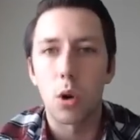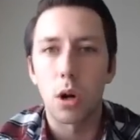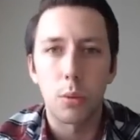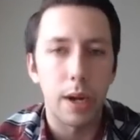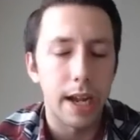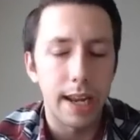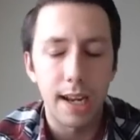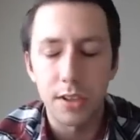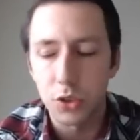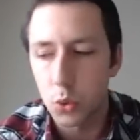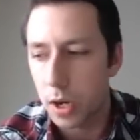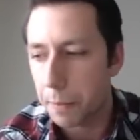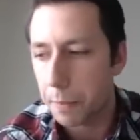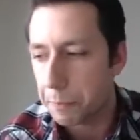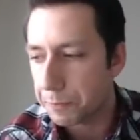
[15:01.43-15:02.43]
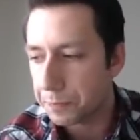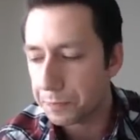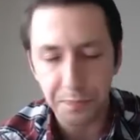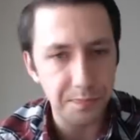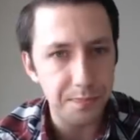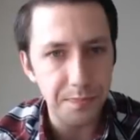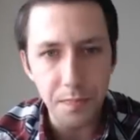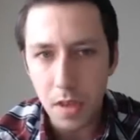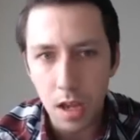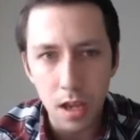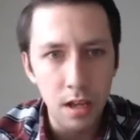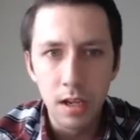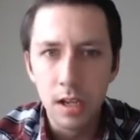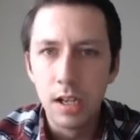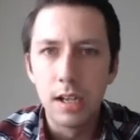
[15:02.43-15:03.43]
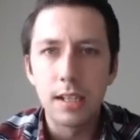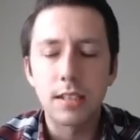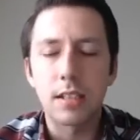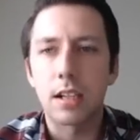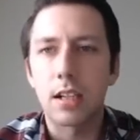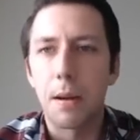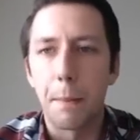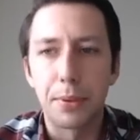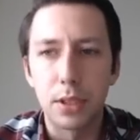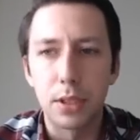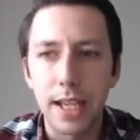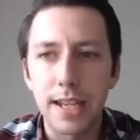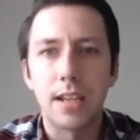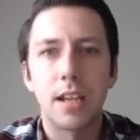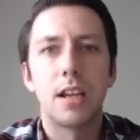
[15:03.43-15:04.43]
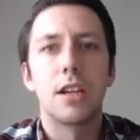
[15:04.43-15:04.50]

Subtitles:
Norway and elsewhere. It's a complete